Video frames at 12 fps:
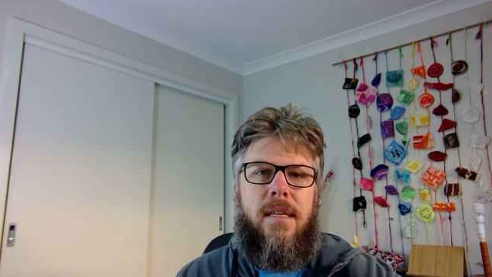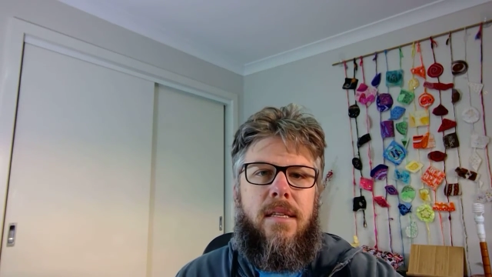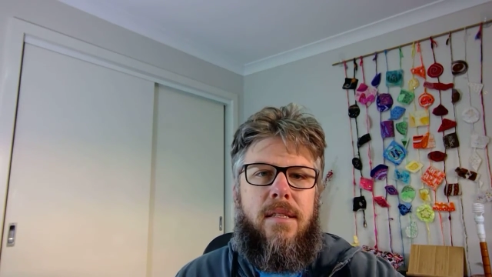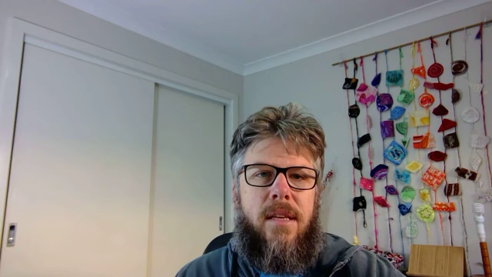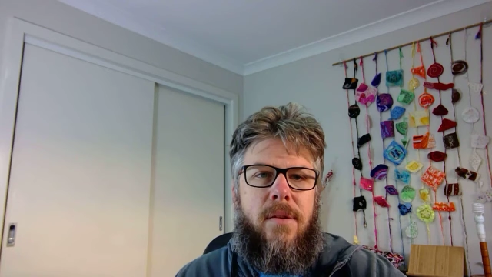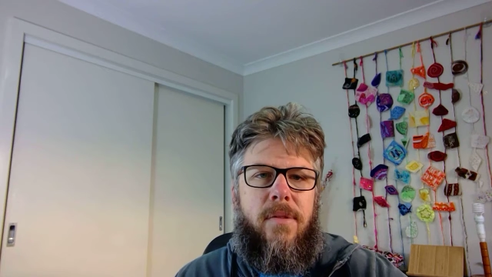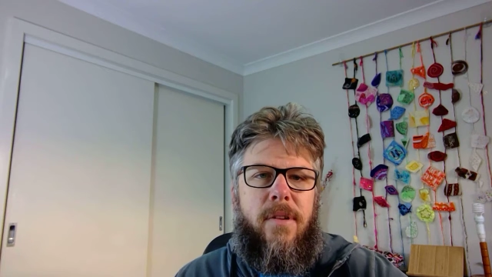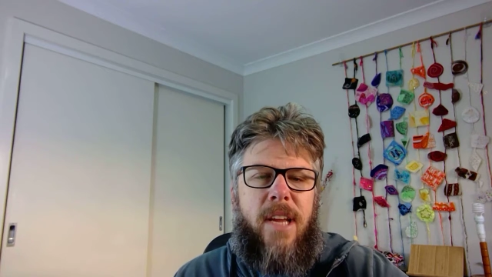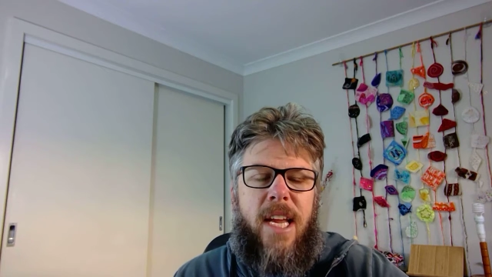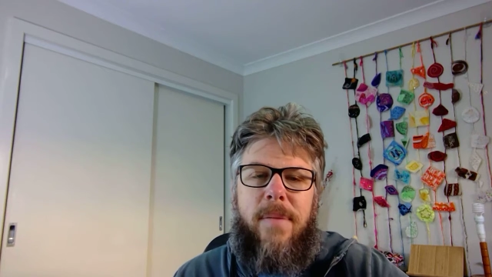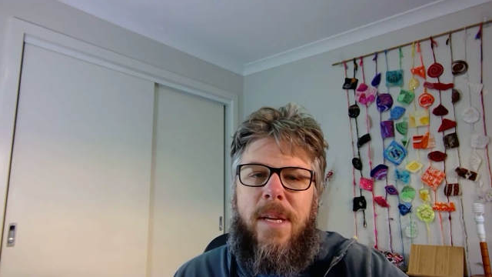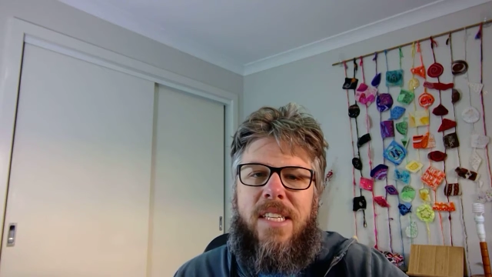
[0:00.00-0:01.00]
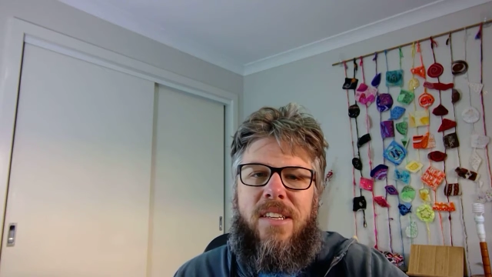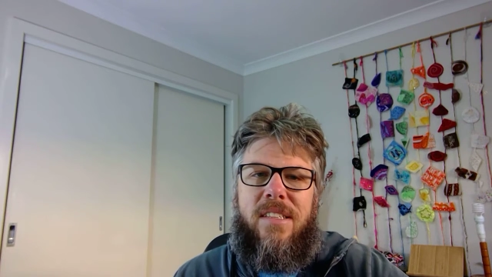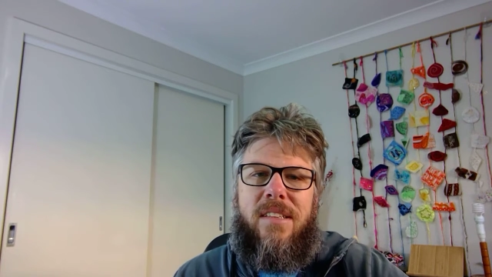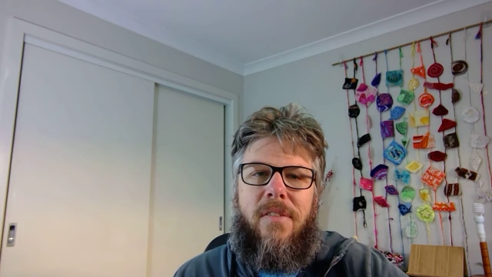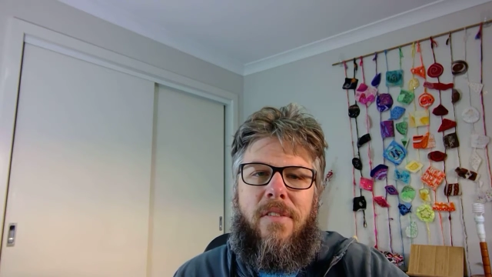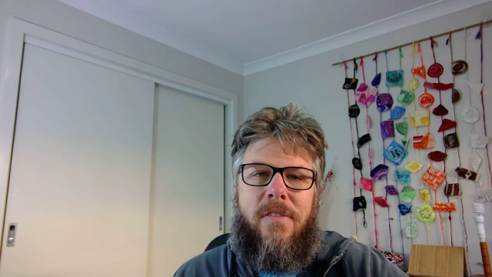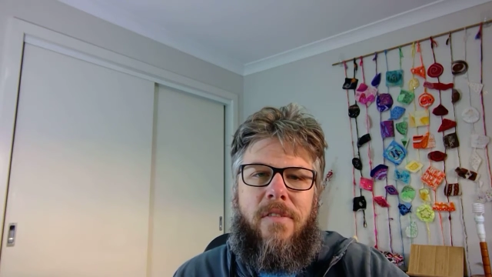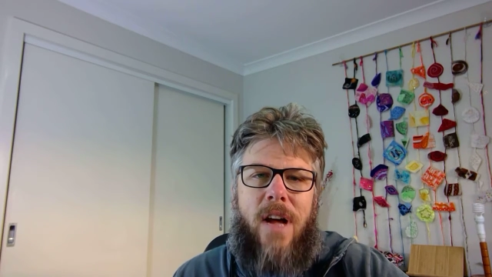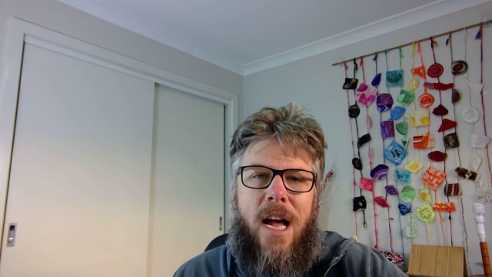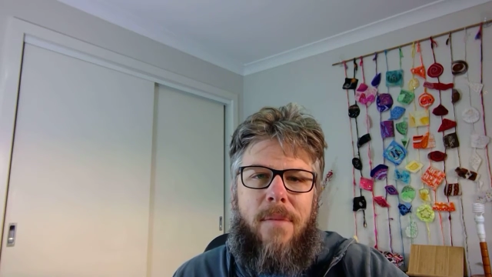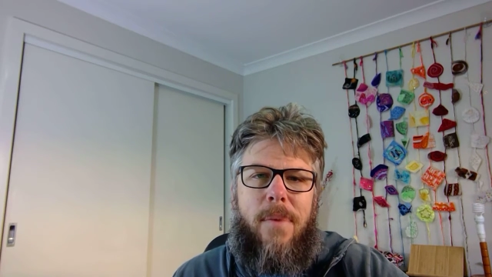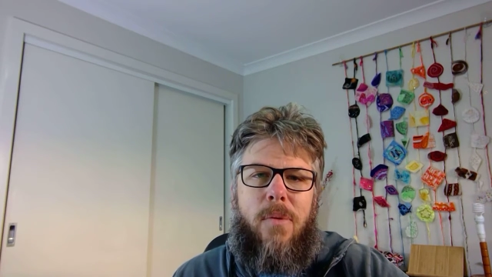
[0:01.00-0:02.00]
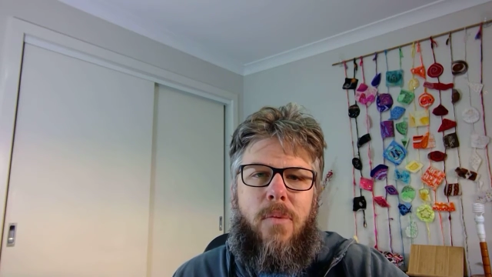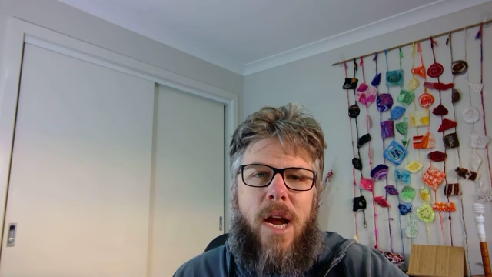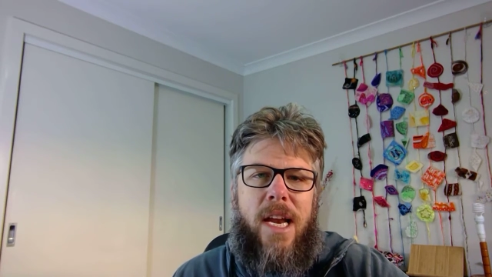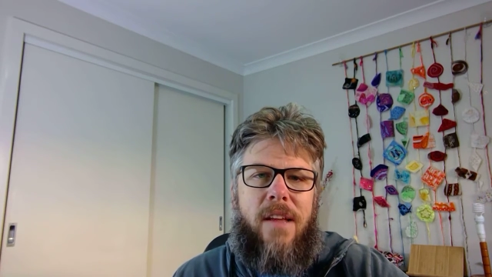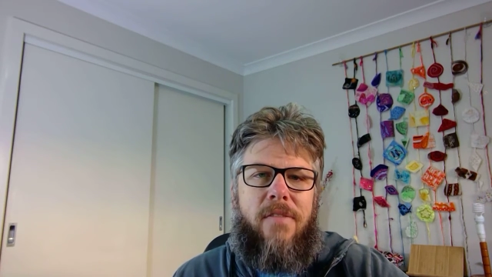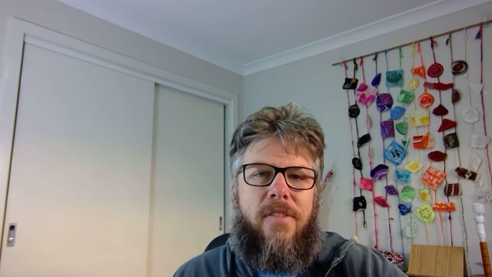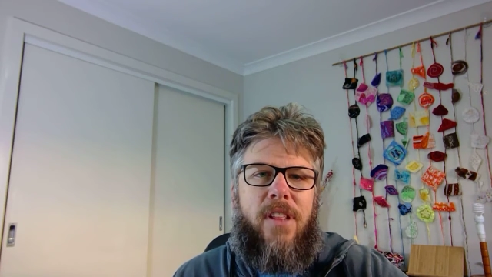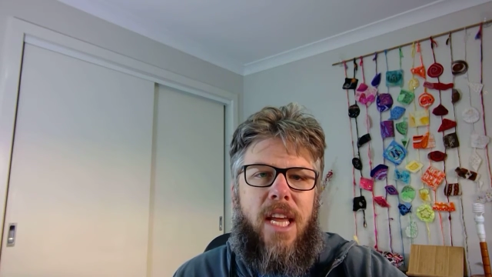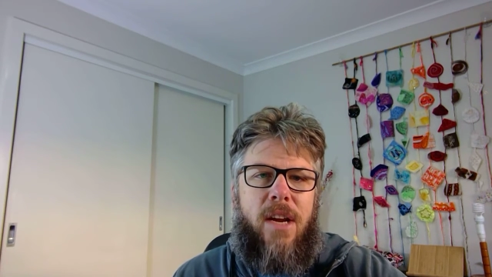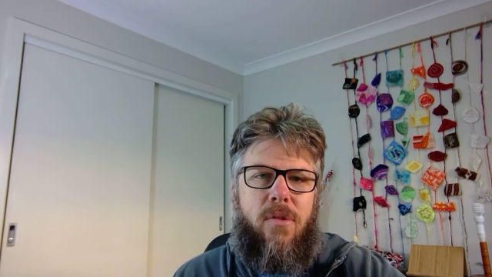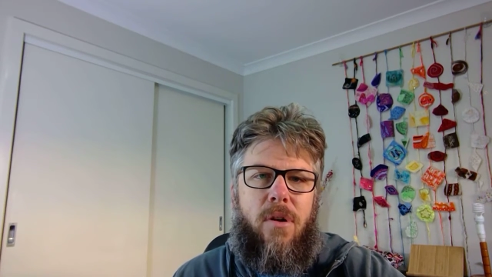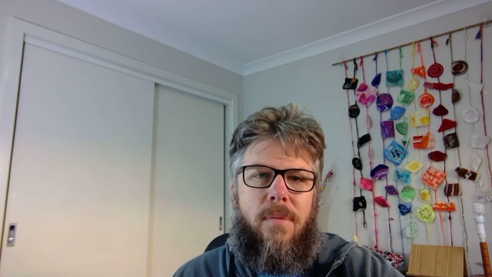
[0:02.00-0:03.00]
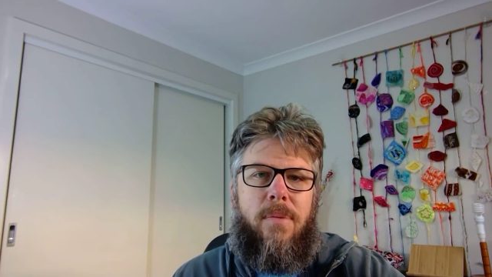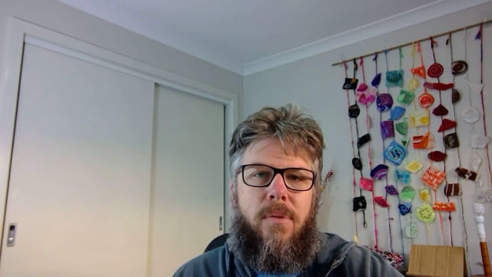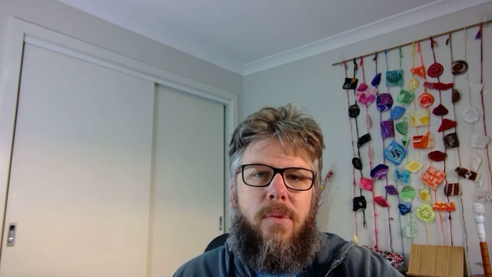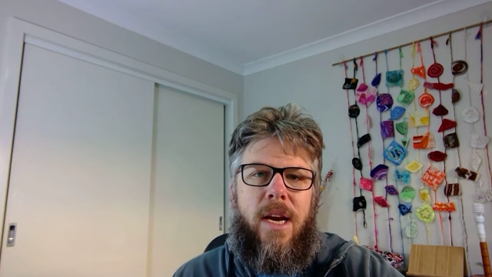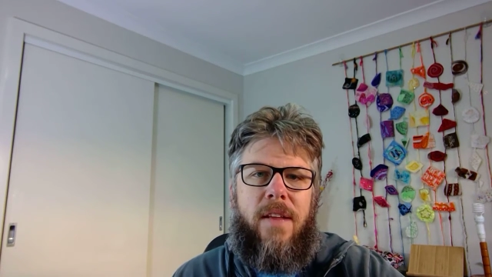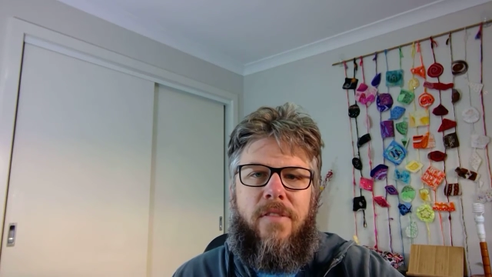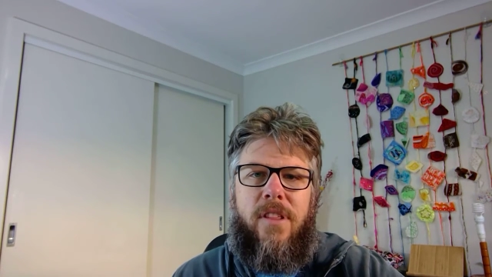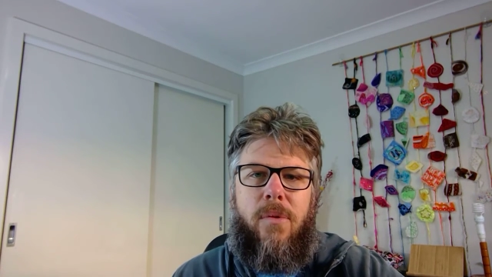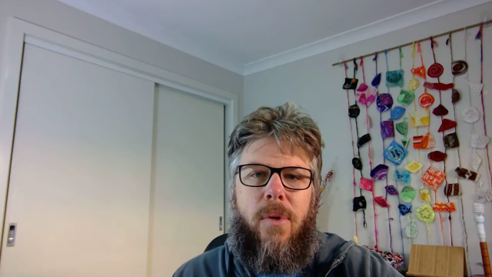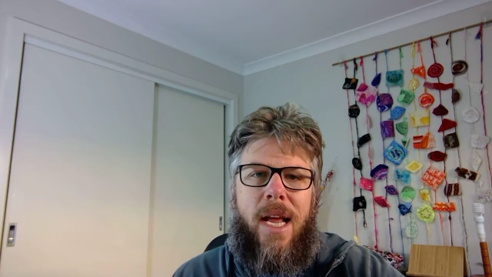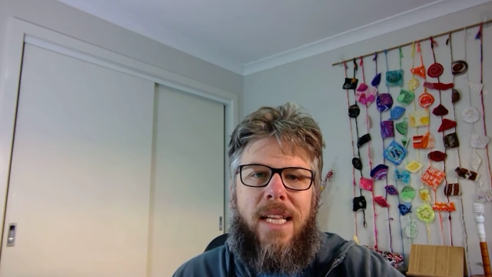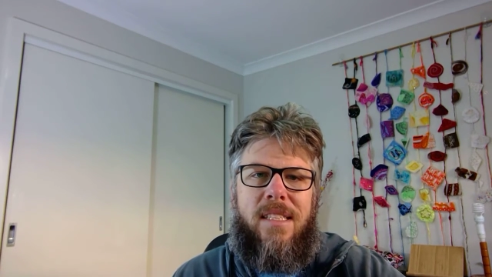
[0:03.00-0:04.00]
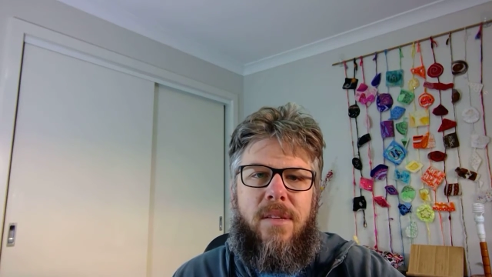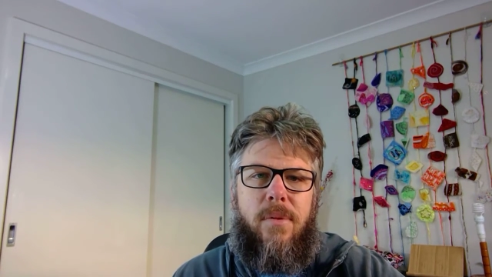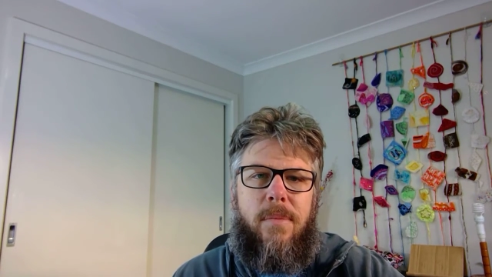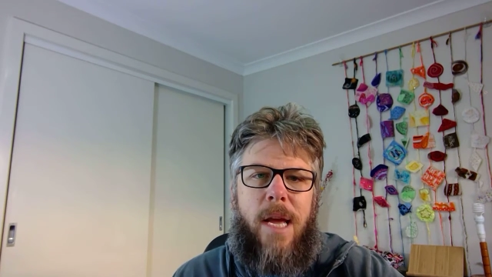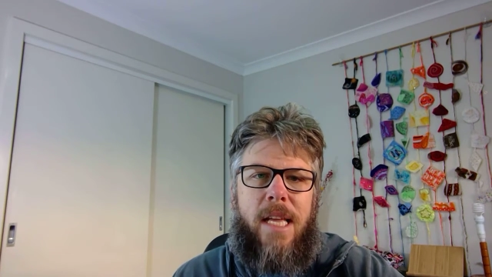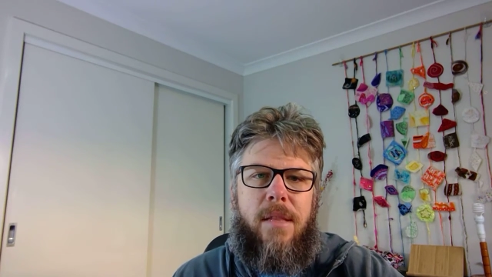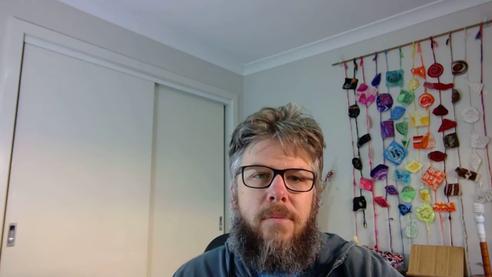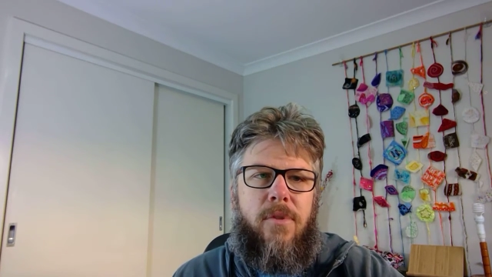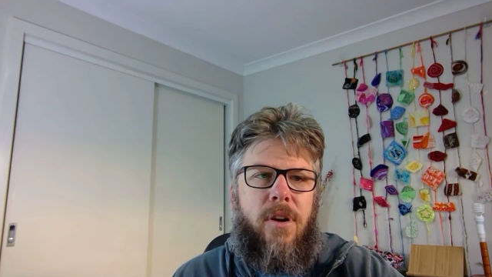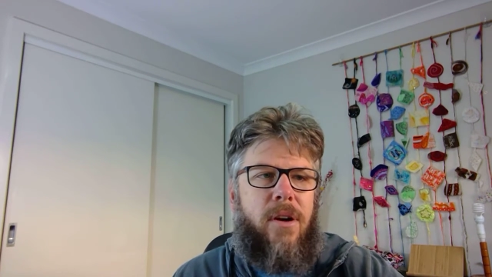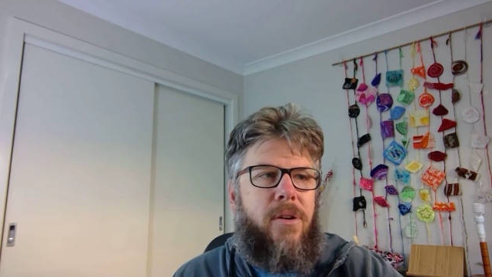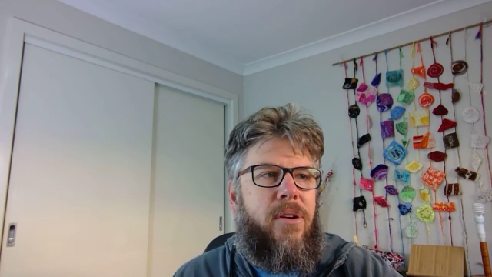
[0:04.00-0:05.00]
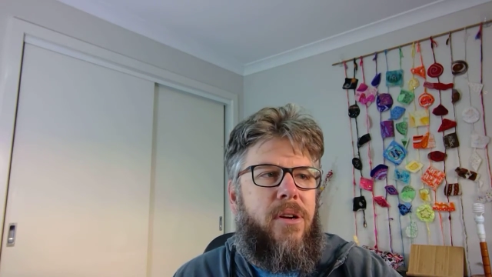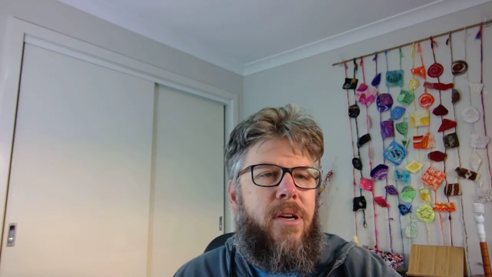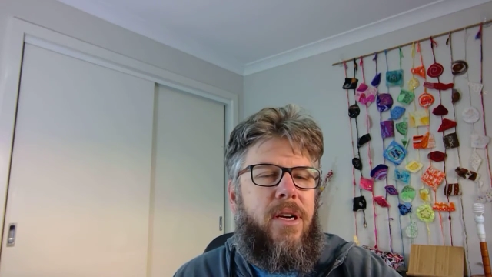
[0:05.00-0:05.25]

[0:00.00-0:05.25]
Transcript: So the image is of a farmer waiting for their crop, waiting for the rains that will make them grow.